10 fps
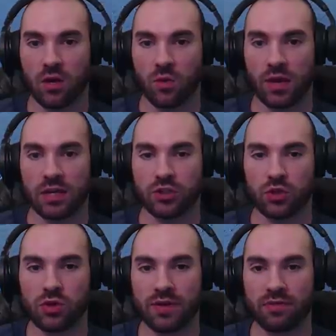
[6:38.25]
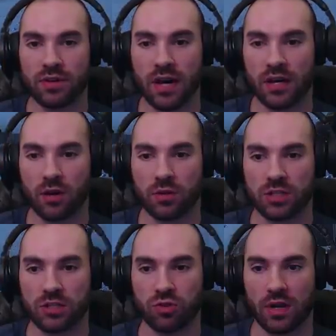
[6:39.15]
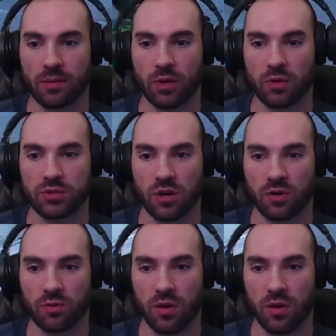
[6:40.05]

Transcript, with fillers: We got two of every dino. It's a straight-up Noah's Ark.